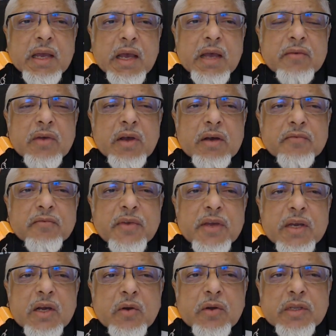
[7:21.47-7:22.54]
A
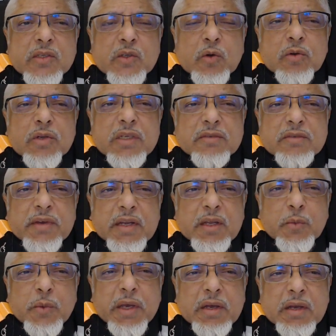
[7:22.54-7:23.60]
finger on its own is
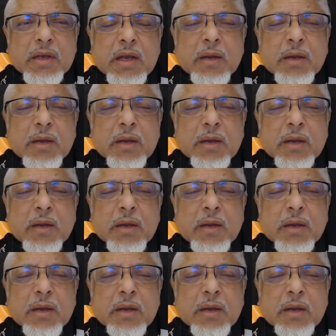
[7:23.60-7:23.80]
very weak.